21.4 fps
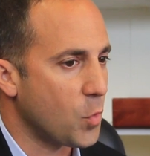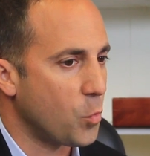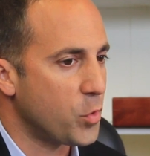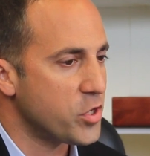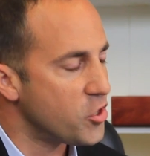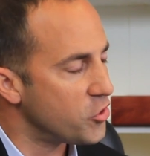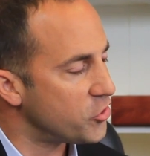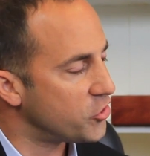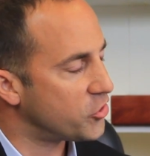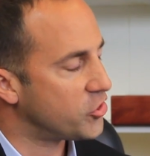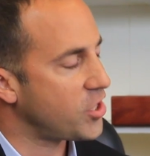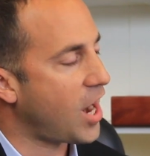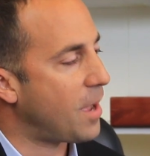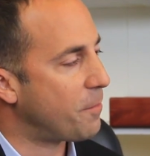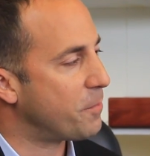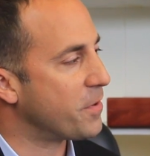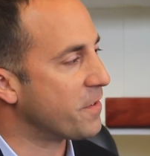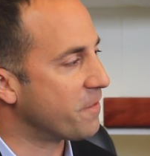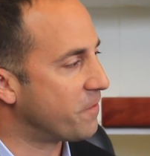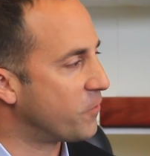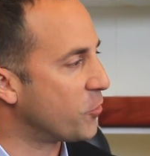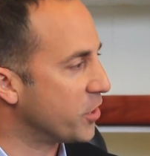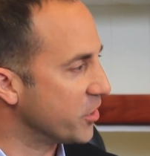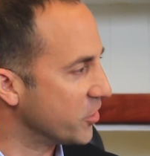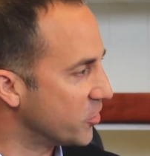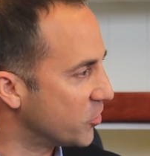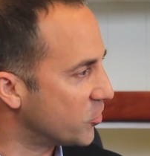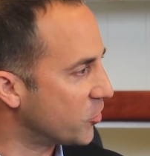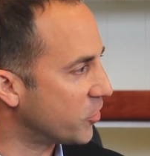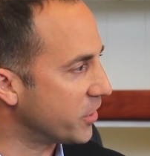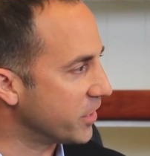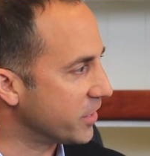when you're shopping for
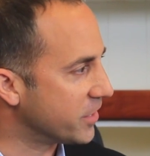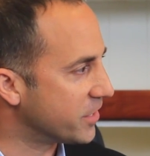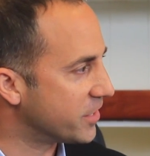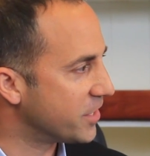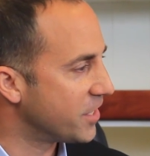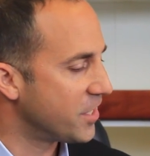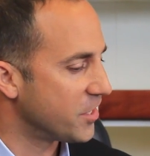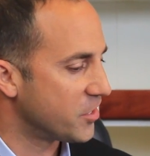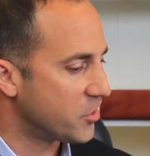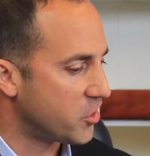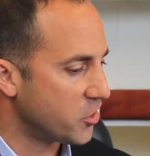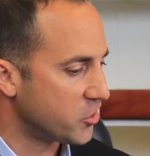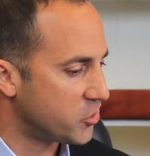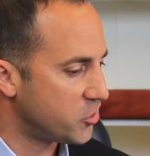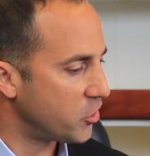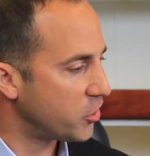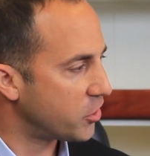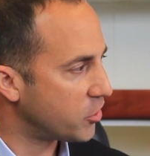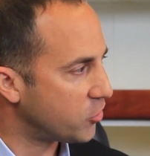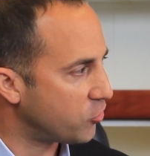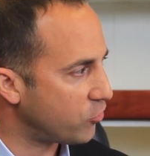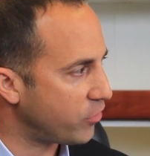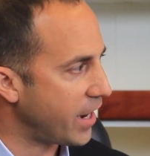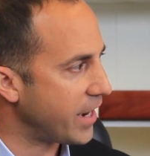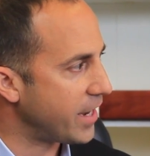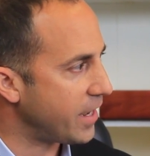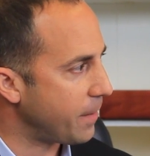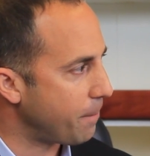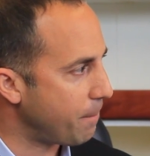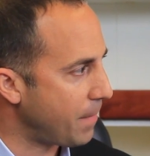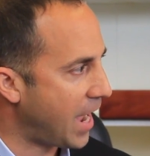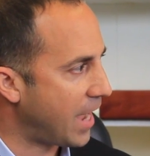insurance, does your
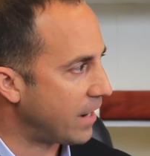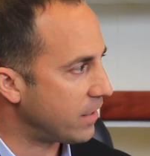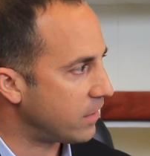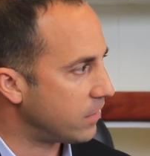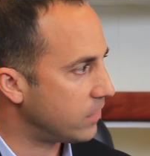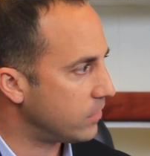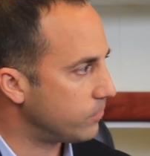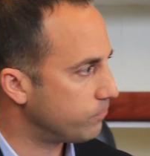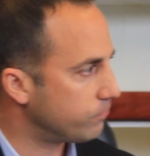credit matter?